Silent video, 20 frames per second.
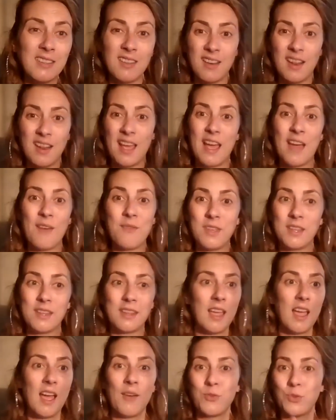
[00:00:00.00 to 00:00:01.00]
I didn't have,
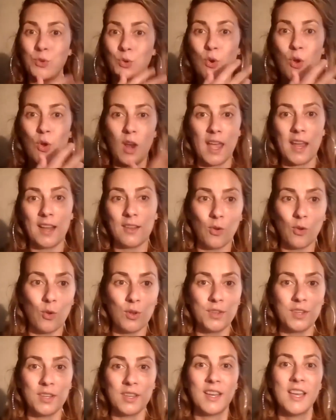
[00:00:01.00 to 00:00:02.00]
that I have to collect
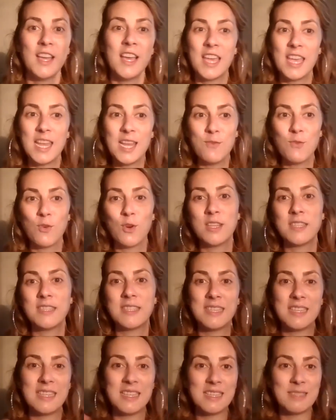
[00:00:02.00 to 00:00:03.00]
all the
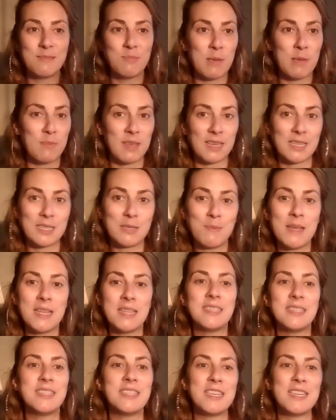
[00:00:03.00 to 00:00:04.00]
invoices, maybe
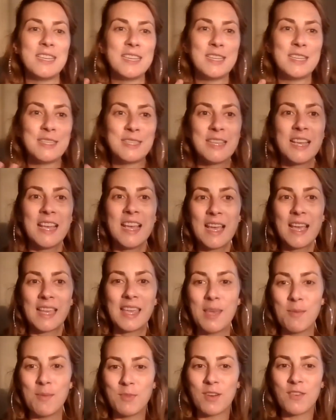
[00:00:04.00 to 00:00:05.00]
expenses,
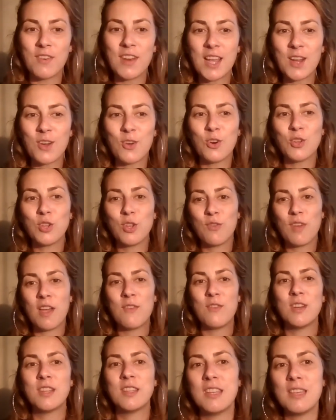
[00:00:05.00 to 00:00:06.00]
keep the record of
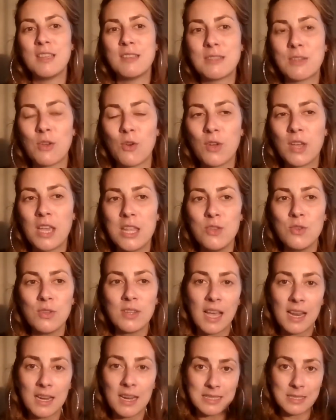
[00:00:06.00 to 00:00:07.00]
everything. So can
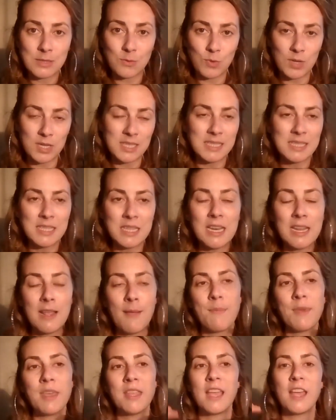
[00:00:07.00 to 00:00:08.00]
you tell us what is the
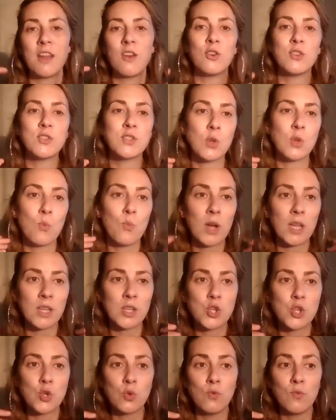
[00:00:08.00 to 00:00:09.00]
limit, and also
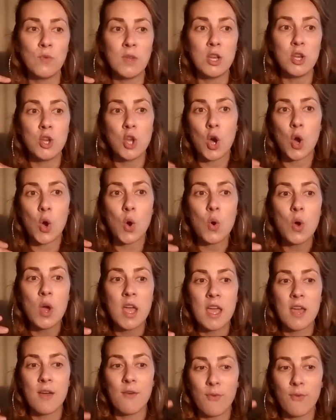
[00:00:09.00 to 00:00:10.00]
what should we
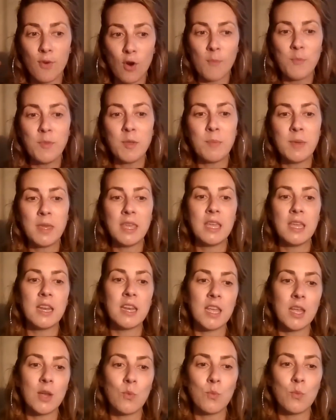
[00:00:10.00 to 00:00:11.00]
know from the
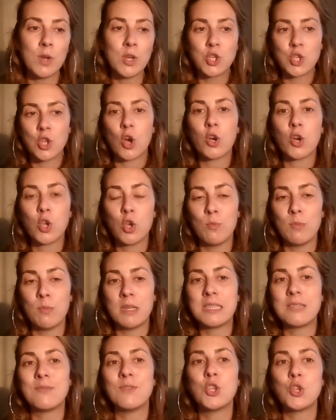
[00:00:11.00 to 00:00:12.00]
beginning, which
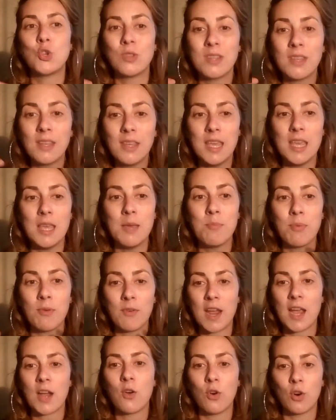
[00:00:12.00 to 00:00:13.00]
documents we should keep
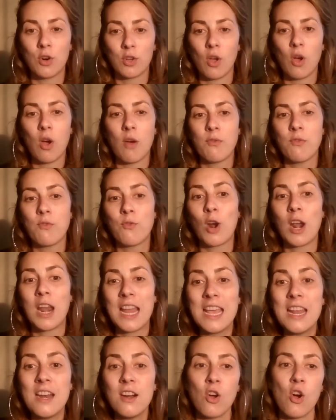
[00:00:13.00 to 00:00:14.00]
record of for
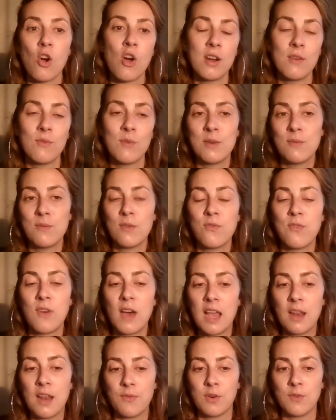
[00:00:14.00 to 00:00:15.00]
later on when we
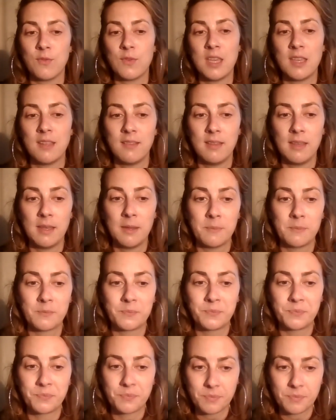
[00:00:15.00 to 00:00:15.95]
file for VAT?